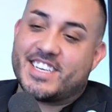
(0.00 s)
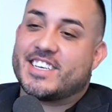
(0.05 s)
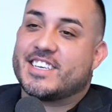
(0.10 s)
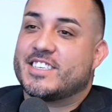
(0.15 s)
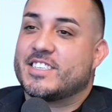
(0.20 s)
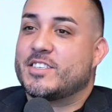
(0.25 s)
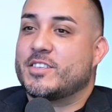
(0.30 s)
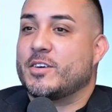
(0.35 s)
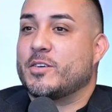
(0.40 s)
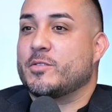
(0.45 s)

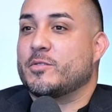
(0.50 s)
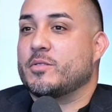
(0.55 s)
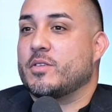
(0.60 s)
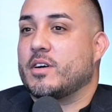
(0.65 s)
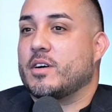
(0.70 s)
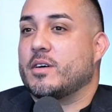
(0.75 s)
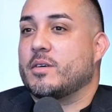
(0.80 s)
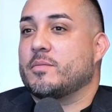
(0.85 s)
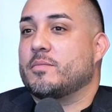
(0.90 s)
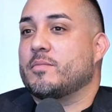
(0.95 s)

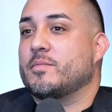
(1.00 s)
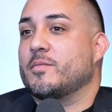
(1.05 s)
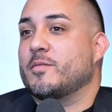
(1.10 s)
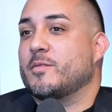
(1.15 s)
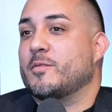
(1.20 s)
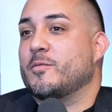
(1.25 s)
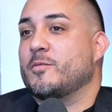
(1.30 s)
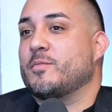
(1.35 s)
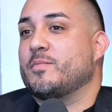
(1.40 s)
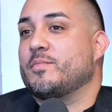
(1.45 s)
So,
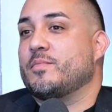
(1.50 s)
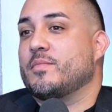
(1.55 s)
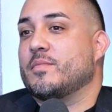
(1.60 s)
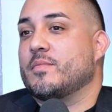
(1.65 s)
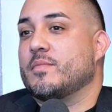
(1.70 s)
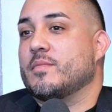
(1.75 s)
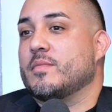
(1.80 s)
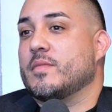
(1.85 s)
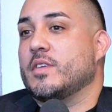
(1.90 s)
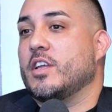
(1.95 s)

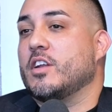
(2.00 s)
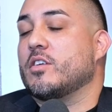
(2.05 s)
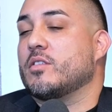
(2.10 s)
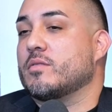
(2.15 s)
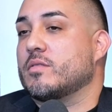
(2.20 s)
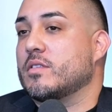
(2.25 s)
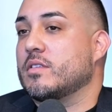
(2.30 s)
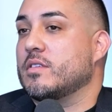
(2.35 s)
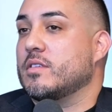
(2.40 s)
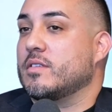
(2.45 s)

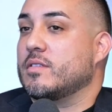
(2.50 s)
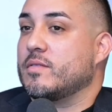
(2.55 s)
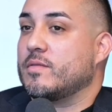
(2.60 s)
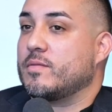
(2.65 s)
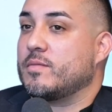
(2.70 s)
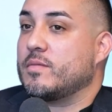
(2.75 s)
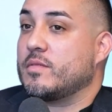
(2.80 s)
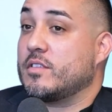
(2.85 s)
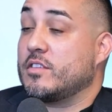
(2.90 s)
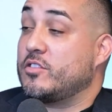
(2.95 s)

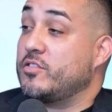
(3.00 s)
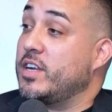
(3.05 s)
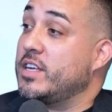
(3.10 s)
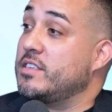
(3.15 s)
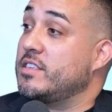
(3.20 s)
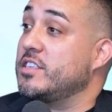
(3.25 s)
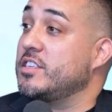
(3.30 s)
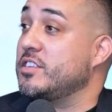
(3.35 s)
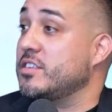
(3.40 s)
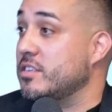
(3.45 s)
the
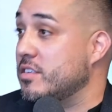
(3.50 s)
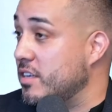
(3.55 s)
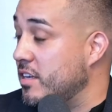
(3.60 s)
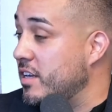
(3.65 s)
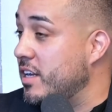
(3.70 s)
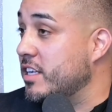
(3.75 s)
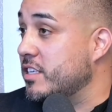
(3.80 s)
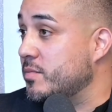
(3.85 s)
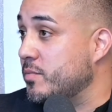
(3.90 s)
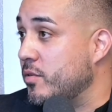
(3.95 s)
transition to the
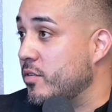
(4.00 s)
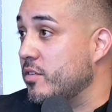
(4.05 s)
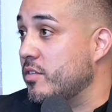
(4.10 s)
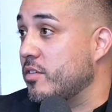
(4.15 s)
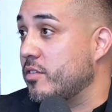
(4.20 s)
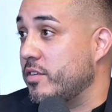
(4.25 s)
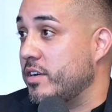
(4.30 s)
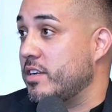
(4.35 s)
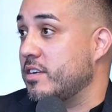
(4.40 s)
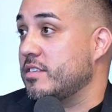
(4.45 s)
next Poet
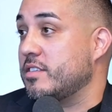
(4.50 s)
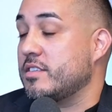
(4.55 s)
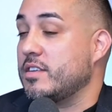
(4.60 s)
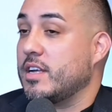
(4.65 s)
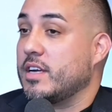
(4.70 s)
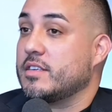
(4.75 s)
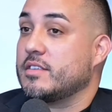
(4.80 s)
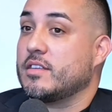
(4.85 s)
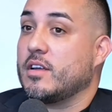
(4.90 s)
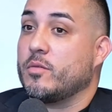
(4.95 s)
Laureate is
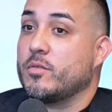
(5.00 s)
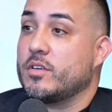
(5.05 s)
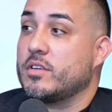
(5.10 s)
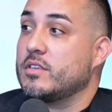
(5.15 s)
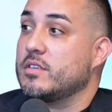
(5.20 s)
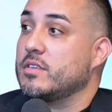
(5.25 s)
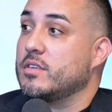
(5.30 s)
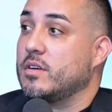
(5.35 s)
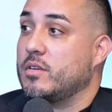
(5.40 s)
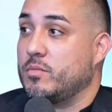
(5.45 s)
next. I want
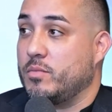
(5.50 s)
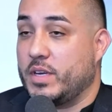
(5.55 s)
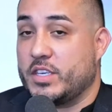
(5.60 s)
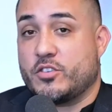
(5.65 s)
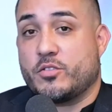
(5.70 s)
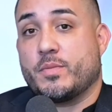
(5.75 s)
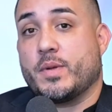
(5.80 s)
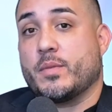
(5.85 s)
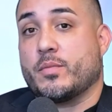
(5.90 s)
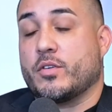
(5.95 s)
to make
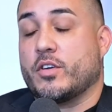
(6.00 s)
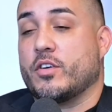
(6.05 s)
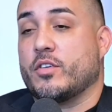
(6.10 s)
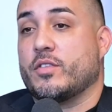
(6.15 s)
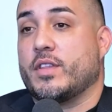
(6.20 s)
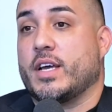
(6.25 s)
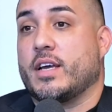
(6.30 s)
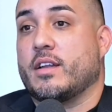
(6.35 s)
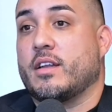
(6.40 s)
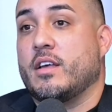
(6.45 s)
sure people know
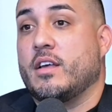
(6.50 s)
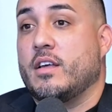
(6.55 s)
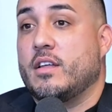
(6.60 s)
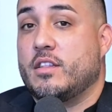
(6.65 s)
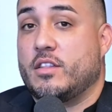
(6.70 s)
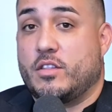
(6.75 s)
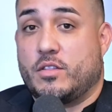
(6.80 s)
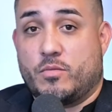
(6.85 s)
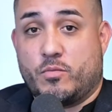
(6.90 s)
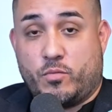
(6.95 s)
that
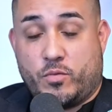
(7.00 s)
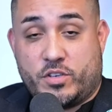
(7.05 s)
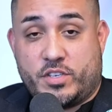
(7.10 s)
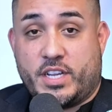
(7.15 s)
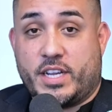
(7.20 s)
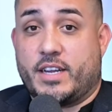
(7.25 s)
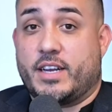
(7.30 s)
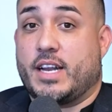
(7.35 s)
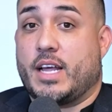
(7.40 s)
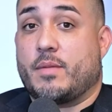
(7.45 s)
we're
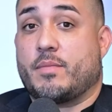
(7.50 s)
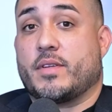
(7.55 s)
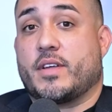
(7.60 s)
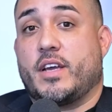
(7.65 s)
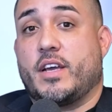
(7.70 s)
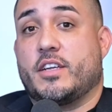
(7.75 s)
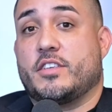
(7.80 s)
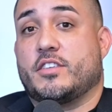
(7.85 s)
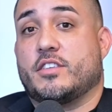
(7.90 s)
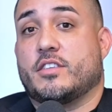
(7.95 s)
taking
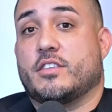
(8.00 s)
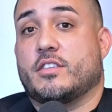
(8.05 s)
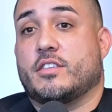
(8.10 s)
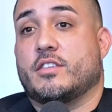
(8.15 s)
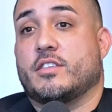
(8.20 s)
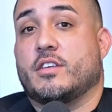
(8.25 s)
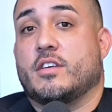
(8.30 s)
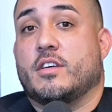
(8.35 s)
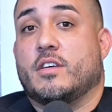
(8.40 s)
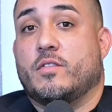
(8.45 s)

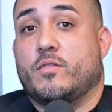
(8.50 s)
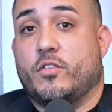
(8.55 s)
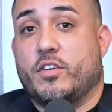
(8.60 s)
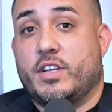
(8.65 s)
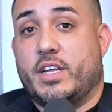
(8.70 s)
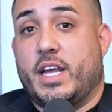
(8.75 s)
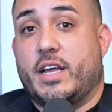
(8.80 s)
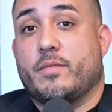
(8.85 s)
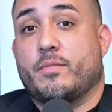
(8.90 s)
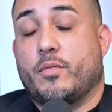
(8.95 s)
applications for
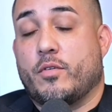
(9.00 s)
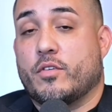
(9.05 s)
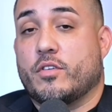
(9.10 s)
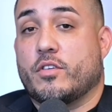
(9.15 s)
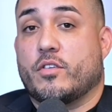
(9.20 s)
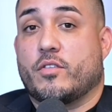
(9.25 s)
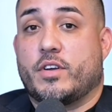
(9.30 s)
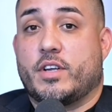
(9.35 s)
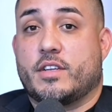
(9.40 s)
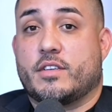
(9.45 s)
the 8th Poet
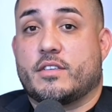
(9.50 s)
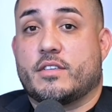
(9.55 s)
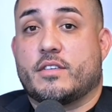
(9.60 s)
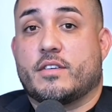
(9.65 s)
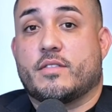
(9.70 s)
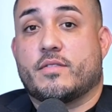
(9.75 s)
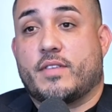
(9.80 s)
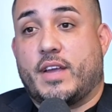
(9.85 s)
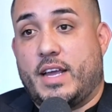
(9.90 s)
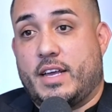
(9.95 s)
Laureate
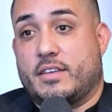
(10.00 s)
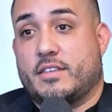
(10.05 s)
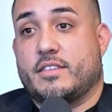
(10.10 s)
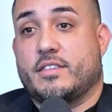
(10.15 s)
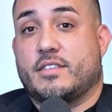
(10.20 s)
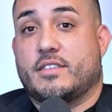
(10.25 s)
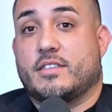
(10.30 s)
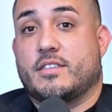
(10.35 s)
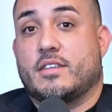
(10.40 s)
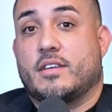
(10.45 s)
of
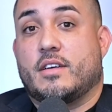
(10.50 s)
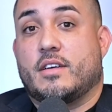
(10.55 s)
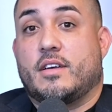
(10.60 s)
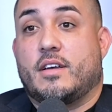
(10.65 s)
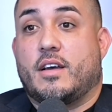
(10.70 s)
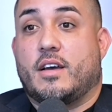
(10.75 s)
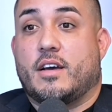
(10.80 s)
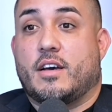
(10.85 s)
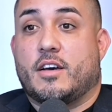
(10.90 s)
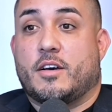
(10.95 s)
Kansas.
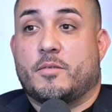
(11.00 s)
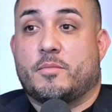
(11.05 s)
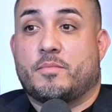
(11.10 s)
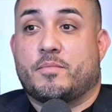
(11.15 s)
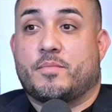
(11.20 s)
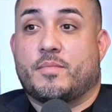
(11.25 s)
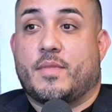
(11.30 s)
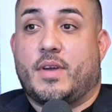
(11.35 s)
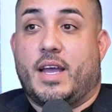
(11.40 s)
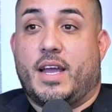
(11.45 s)

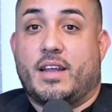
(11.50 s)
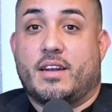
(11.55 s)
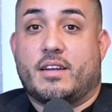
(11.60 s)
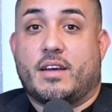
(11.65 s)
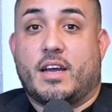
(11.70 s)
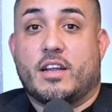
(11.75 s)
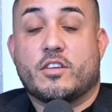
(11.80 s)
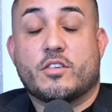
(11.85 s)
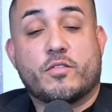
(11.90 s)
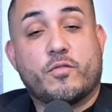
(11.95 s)
And
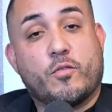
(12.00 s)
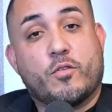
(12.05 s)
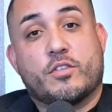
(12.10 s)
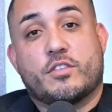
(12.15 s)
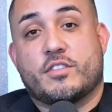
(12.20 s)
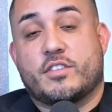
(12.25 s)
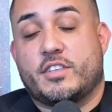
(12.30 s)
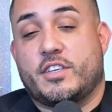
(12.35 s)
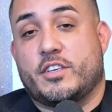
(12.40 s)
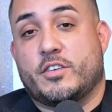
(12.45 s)
I look forward
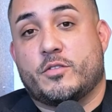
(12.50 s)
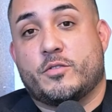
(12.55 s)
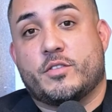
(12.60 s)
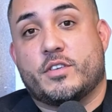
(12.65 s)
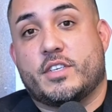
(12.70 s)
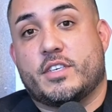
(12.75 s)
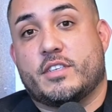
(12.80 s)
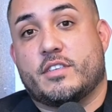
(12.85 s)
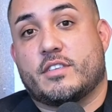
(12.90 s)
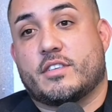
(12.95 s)
to seeing who
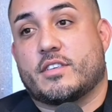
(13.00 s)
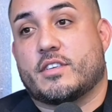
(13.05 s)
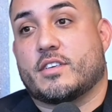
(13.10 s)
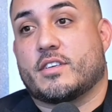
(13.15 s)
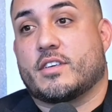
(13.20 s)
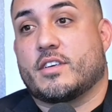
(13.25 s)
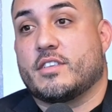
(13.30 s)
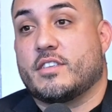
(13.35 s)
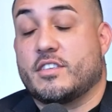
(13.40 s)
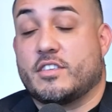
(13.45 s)
it is,
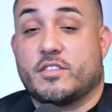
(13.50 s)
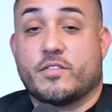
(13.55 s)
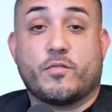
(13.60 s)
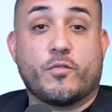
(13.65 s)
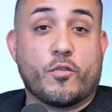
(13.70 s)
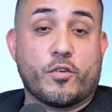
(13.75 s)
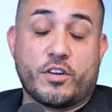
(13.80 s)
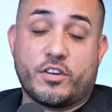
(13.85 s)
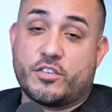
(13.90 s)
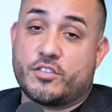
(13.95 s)
because it's a
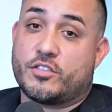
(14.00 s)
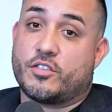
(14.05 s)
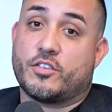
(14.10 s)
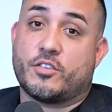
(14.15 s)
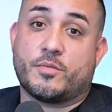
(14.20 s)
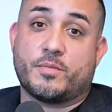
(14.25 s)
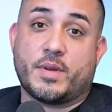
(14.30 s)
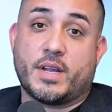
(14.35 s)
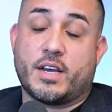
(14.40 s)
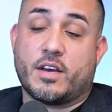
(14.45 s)
4-year
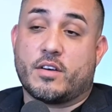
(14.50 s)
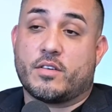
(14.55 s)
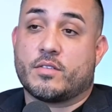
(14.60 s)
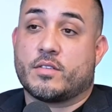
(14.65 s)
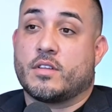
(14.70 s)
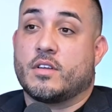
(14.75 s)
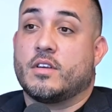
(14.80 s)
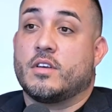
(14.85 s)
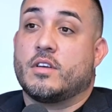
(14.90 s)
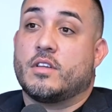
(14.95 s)
term now.
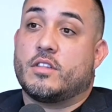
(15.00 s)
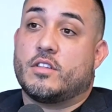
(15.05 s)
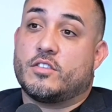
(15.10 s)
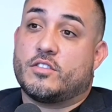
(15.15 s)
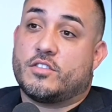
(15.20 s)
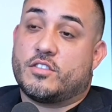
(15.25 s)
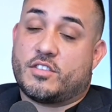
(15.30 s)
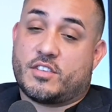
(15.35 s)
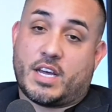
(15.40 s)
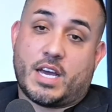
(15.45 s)

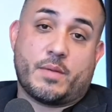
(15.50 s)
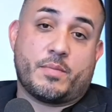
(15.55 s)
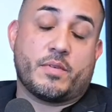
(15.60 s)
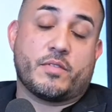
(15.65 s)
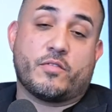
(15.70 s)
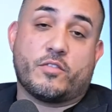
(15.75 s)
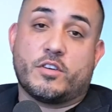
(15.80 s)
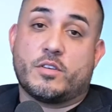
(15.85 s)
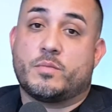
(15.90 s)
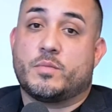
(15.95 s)
There's a stipend
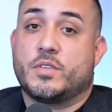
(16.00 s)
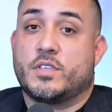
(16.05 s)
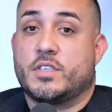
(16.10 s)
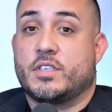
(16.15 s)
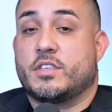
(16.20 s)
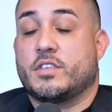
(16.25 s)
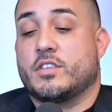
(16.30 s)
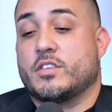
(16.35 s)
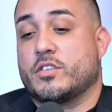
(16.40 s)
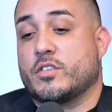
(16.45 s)
for the
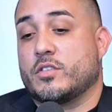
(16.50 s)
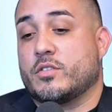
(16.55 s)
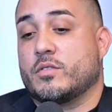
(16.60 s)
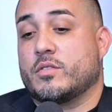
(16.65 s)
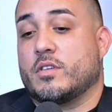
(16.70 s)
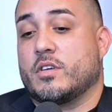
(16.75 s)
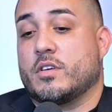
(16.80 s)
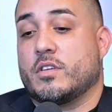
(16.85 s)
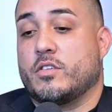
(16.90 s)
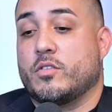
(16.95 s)
position,
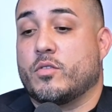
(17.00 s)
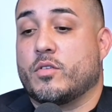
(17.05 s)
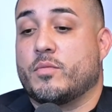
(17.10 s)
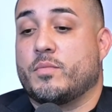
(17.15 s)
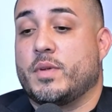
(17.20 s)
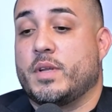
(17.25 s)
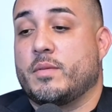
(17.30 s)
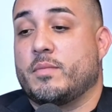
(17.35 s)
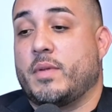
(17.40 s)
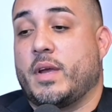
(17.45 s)
so you are
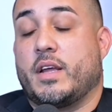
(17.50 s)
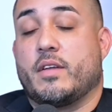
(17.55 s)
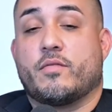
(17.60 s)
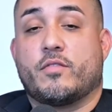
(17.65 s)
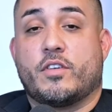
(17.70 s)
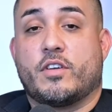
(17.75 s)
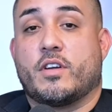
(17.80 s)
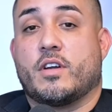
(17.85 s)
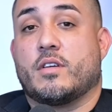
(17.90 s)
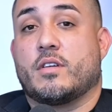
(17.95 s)
being paid
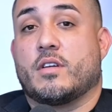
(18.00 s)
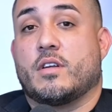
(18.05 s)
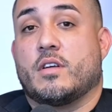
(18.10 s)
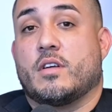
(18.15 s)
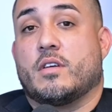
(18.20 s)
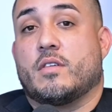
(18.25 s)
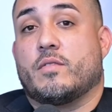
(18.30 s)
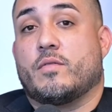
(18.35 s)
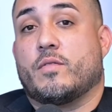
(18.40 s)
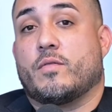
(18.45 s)
for
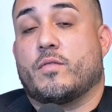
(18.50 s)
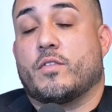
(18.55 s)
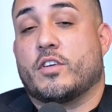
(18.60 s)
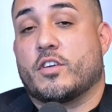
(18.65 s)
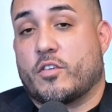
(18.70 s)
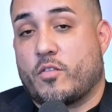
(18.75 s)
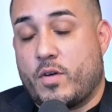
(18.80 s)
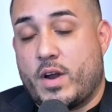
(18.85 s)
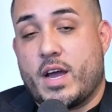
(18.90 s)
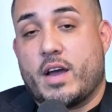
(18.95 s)
your
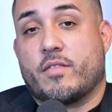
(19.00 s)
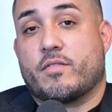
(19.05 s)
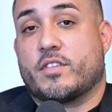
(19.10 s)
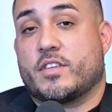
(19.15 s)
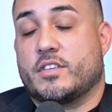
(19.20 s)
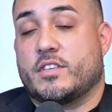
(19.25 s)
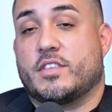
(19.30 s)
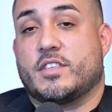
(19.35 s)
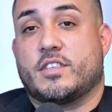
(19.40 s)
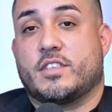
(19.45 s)
craft
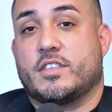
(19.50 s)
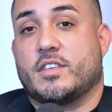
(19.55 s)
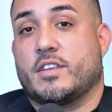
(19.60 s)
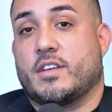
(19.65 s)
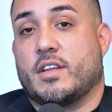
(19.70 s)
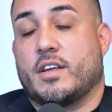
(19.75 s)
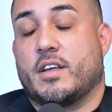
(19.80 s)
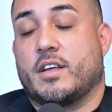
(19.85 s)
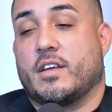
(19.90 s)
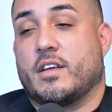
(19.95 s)

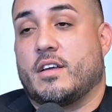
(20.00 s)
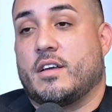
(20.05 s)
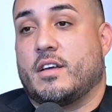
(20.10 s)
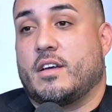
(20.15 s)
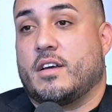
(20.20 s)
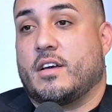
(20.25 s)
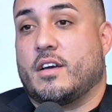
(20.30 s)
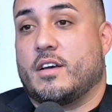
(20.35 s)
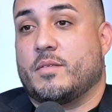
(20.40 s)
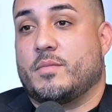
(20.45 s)
consistently.
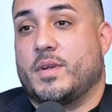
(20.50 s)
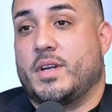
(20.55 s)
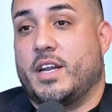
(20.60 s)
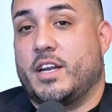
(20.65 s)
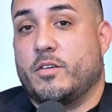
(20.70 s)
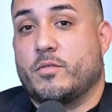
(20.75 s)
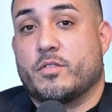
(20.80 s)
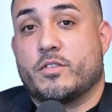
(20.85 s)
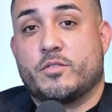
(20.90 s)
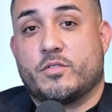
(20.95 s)
And
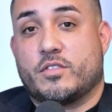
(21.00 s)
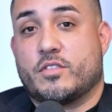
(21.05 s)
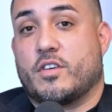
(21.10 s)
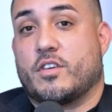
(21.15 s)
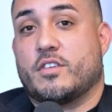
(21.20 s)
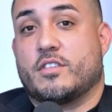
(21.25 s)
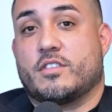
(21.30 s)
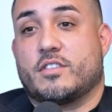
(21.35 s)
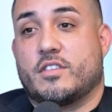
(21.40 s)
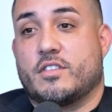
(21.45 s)
anyone who's an
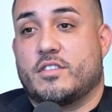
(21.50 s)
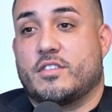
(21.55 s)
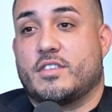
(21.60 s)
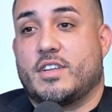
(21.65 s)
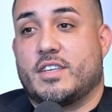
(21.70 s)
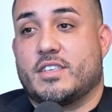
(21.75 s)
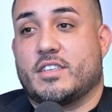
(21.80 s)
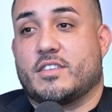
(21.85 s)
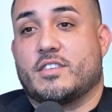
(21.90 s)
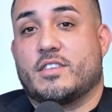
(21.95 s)
artist
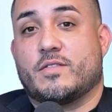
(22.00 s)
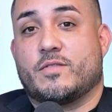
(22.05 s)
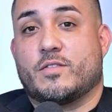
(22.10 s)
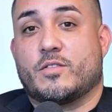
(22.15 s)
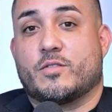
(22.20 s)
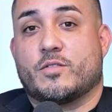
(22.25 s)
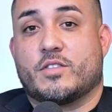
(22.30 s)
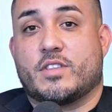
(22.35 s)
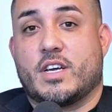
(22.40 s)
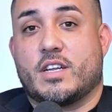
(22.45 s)
understands how
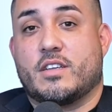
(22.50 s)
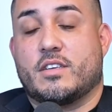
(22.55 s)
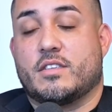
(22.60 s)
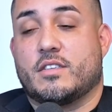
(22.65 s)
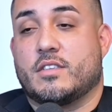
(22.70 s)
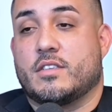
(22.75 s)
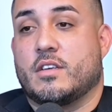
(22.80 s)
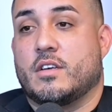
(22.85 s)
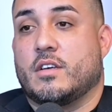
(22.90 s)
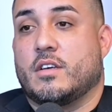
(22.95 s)
difficult that
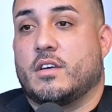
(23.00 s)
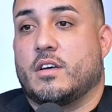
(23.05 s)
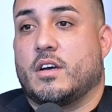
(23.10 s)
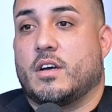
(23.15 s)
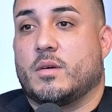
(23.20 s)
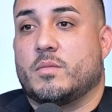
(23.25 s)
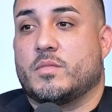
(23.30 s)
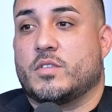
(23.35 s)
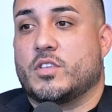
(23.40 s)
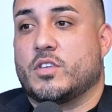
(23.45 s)
is.
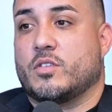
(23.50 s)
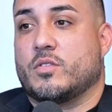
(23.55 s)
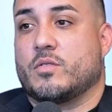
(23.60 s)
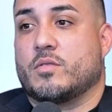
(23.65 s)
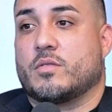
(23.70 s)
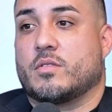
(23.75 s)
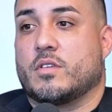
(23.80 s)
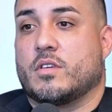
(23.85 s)
So